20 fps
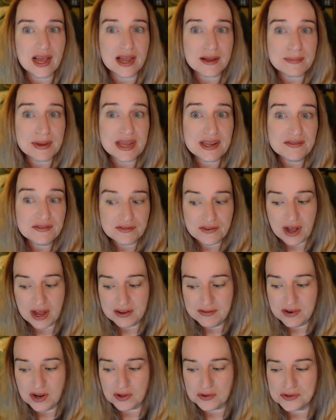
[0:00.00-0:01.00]
I paid
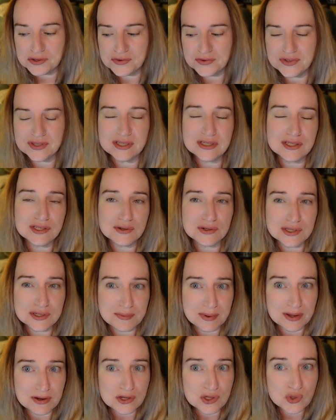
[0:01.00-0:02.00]
five dollars for this, so it's
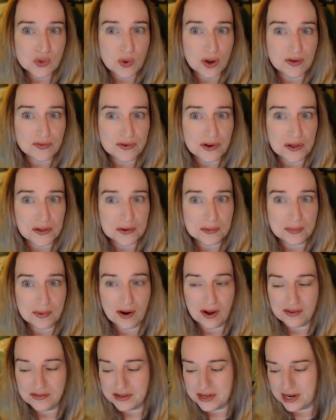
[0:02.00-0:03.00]
about a twelve dollar
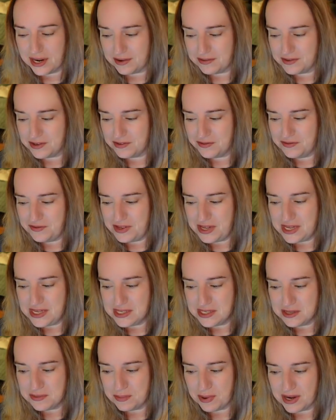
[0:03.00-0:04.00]
profit after
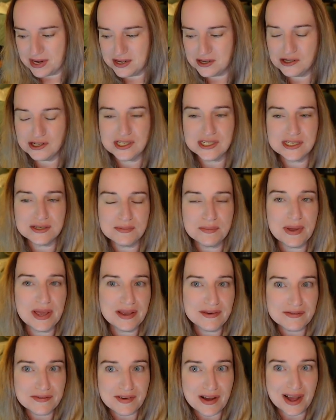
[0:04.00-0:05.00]
fees. The buyer did
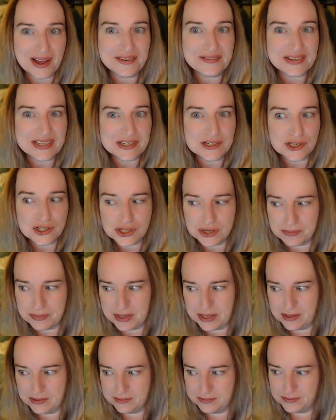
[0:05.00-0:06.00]
pay five in
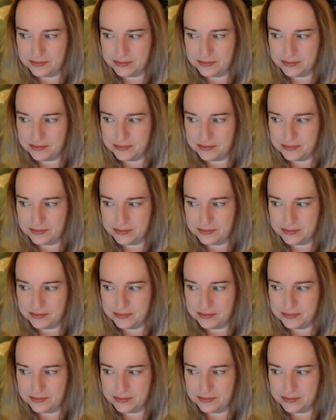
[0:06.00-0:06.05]
shipping.